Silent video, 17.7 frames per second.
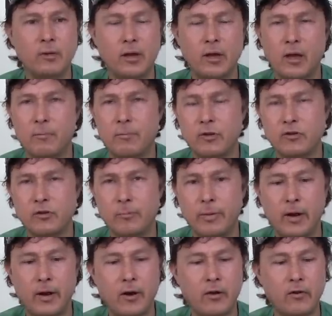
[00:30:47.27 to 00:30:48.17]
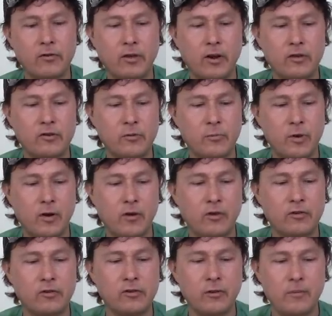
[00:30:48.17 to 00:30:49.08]
I got a bunch of pears, and actually when
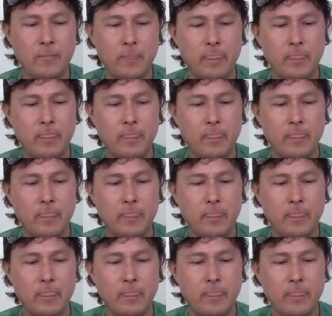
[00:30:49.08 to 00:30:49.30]
I was